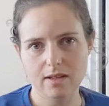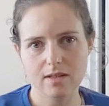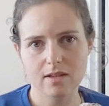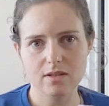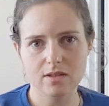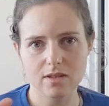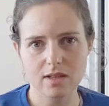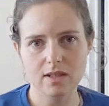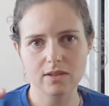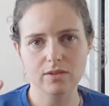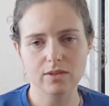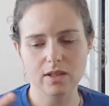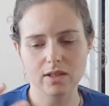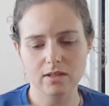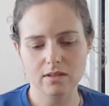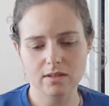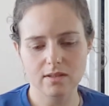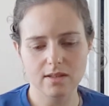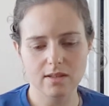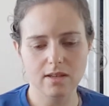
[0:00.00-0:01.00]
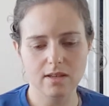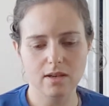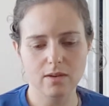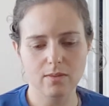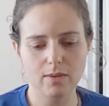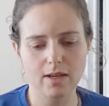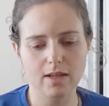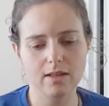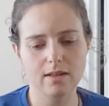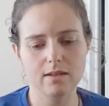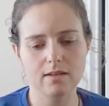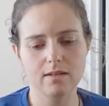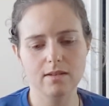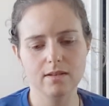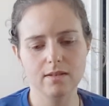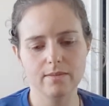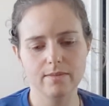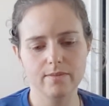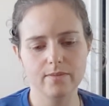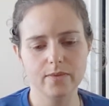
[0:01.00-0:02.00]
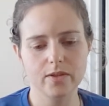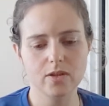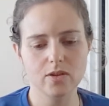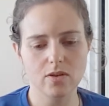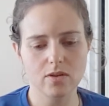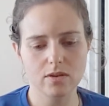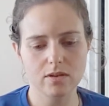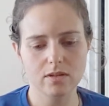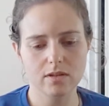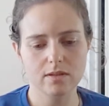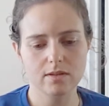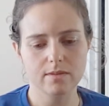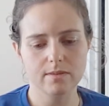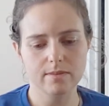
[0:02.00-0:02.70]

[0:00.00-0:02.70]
because held together is DK weight socks